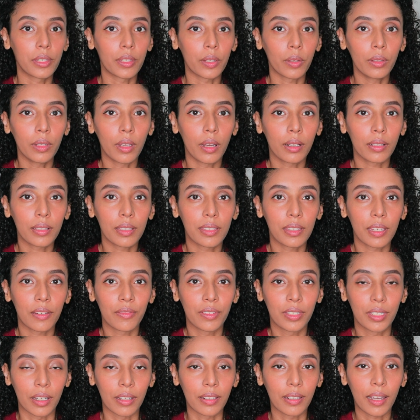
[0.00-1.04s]
so long since
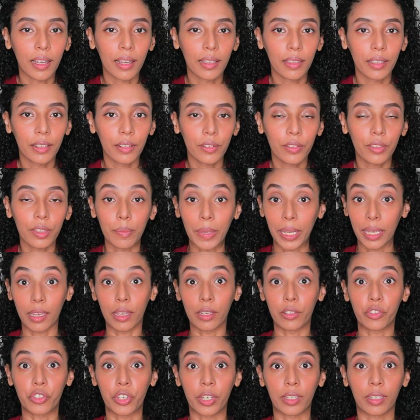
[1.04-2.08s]
I've done eyeliner that my
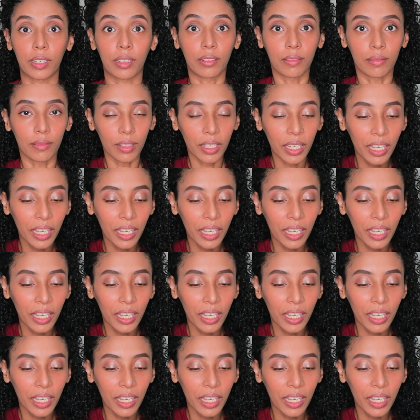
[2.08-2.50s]
hand's shaking.